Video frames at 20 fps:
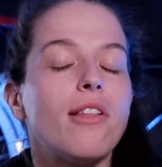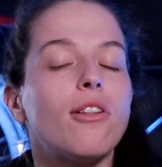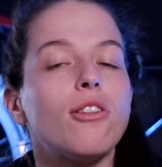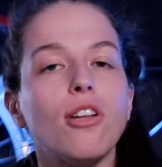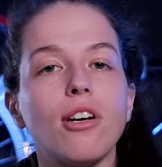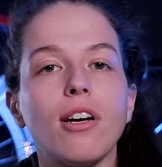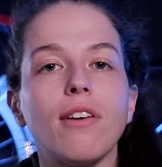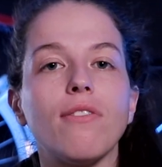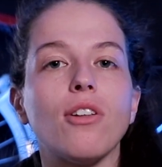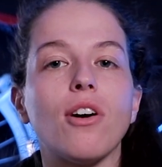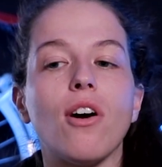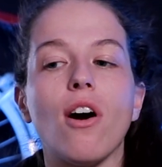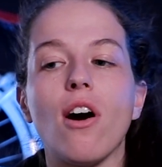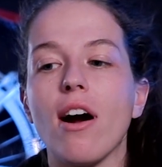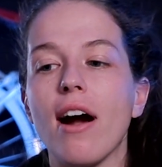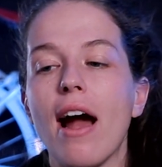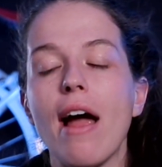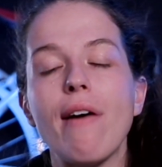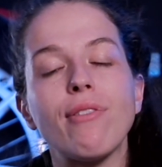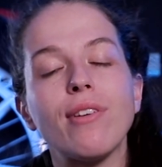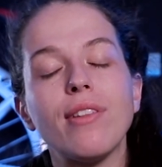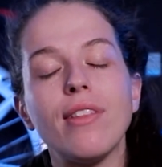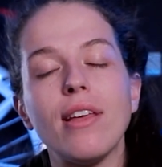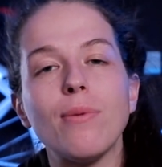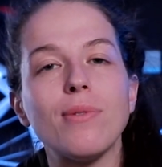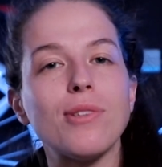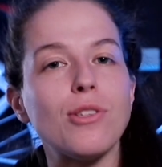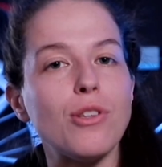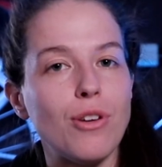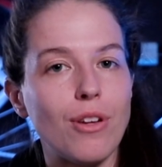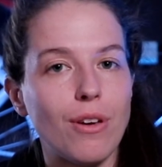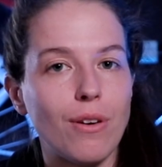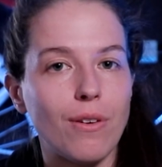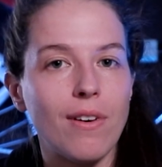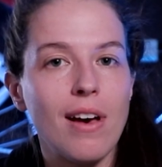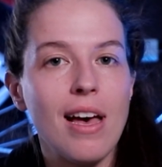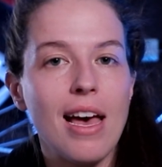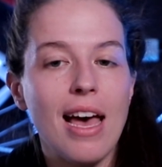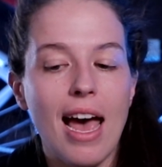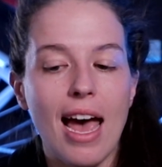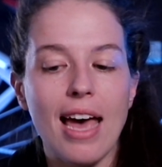the look of the car, everything was new.